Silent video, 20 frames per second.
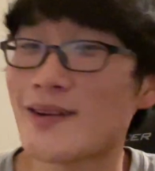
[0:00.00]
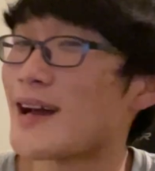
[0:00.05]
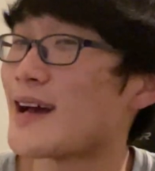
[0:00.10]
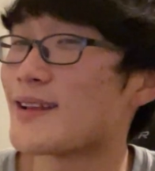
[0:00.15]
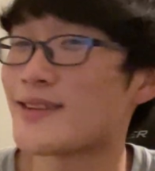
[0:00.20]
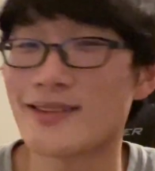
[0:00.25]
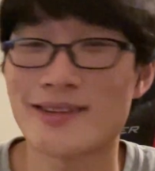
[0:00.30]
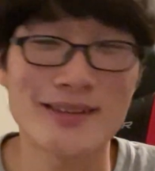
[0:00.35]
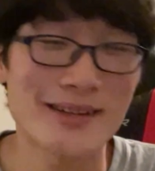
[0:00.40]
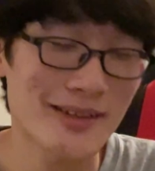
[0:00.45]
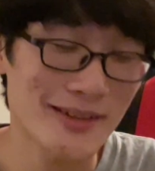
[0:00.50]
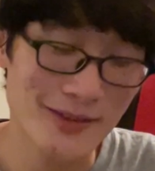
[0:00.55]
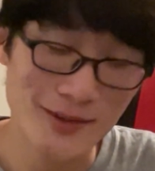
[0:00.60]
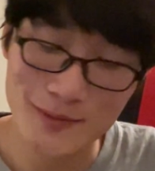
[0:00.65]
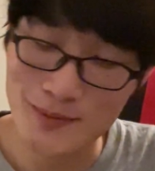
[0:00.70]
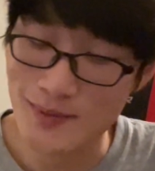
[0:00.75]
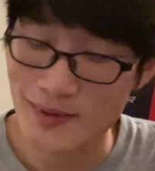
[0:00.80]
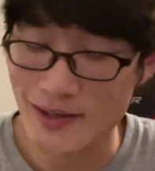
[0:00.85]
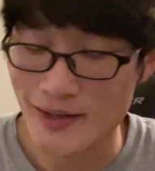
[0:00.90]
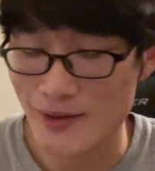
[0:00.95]
as good as the
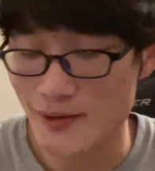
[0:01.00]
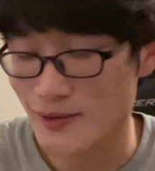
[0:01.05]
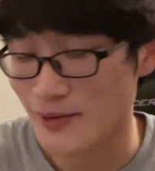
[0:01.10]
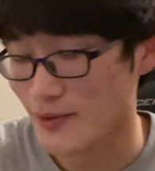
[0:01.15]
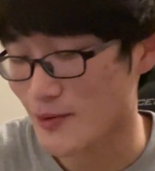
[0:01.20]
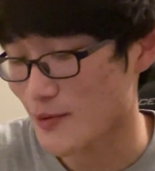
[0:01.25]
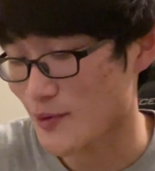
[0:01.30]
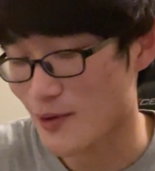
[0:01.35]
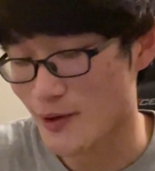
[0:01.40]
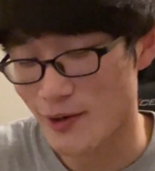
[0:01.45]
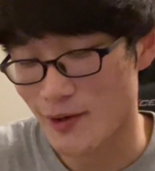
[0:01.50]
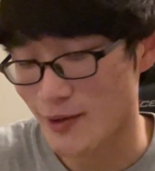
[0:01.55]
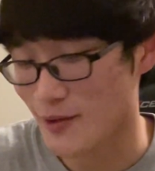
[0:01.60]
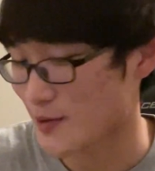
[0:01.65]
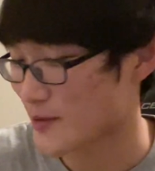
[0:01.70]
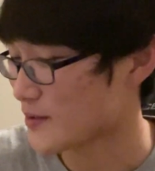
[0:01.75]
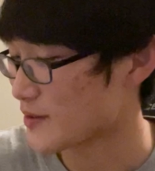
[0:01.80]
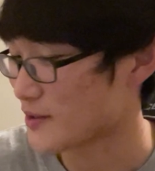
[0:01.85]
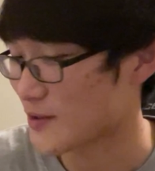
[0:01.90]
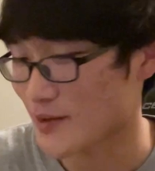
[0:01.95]
players who
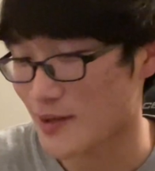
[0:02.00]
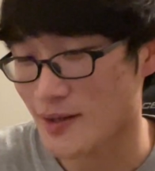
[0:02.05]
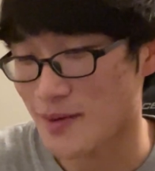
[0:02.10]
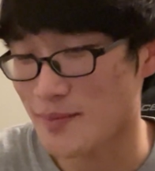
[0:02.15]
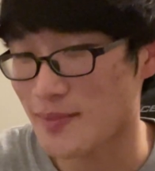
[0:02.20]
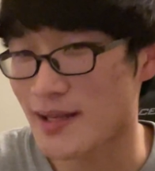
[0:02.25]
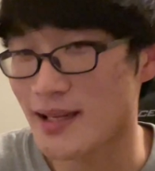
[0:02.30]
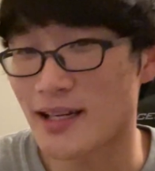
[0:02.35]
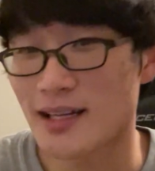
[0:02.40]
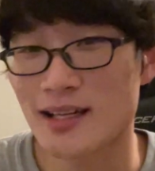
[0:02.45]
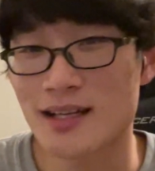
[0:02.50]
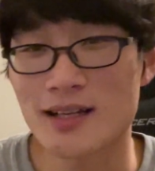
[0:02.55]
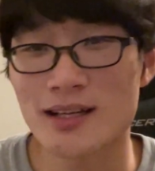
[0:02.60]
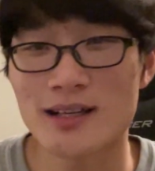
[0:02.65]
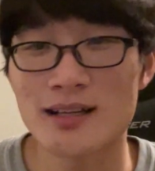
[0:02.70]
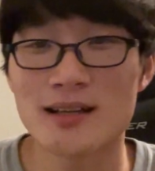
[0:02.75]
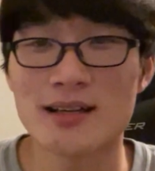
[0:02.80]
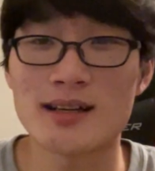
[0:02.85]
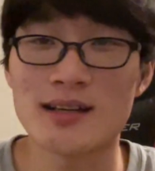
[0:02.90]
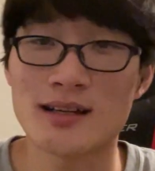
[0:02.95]
are, you know,
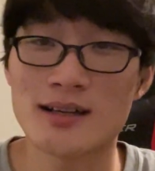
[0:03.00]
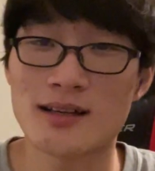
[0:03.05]
competing